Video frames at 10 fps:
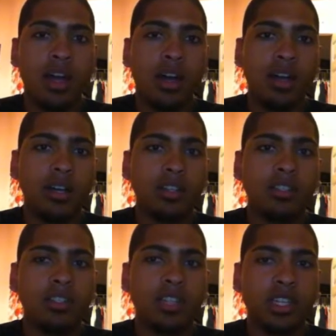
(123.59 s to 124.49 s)

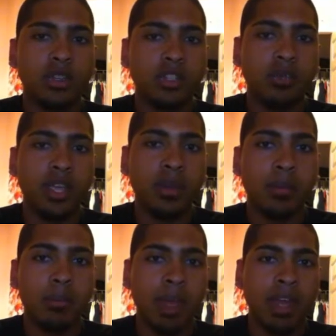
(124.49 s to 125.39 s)
He used to be a
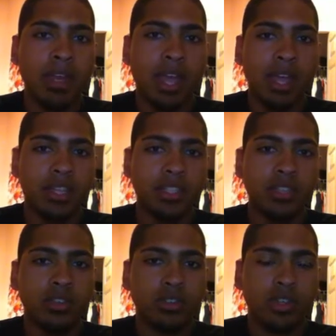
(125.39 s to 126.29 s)
maniac
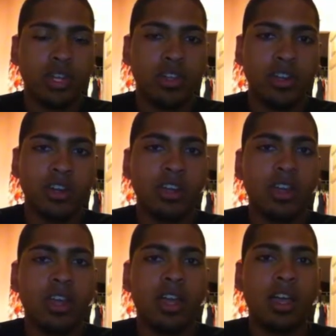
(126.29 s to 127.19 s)
serial killer.
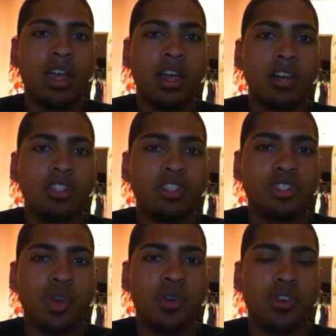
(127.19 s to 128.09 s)

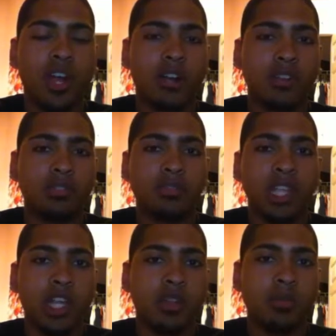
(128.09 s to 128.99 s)
Just going around
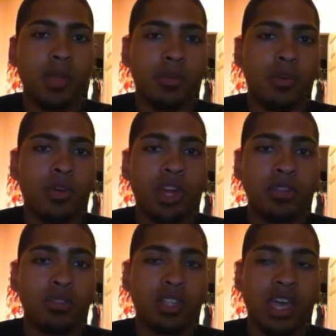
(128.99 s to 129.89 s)
killing people, and
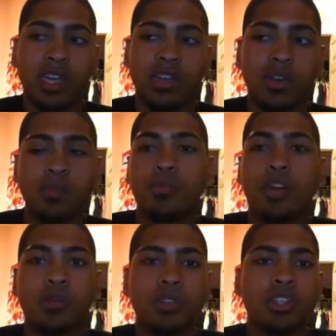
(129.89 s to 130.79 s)
he was like
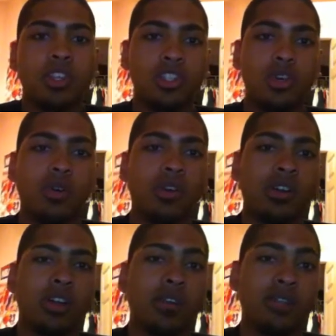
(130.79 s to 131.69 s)
pretty much the
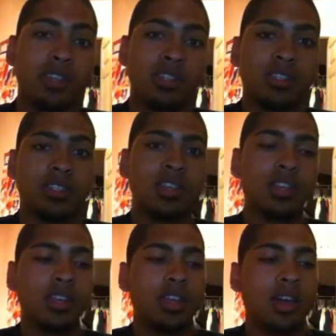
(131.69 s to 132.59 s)
Joker of this
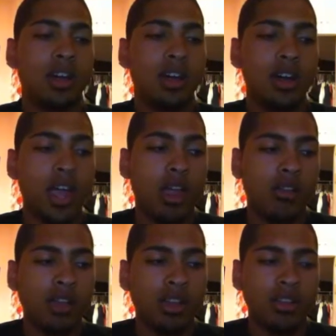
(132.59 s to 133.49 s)

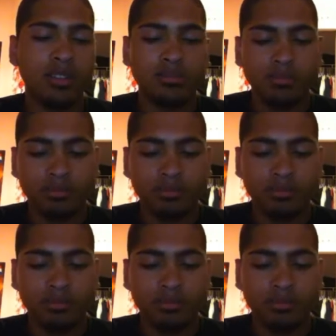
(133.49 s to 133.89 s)
area.